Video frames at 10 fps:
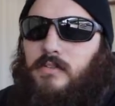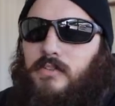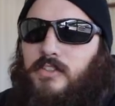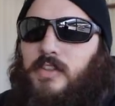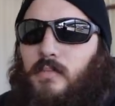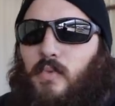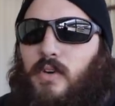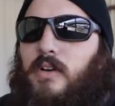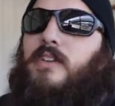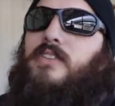Some
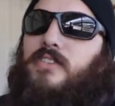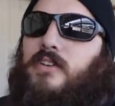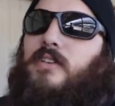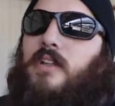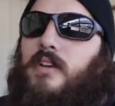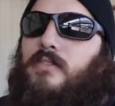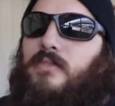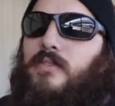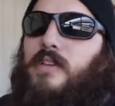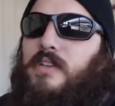water gets circulated
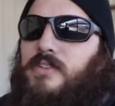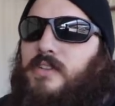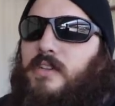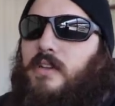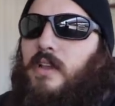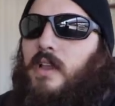through the engine.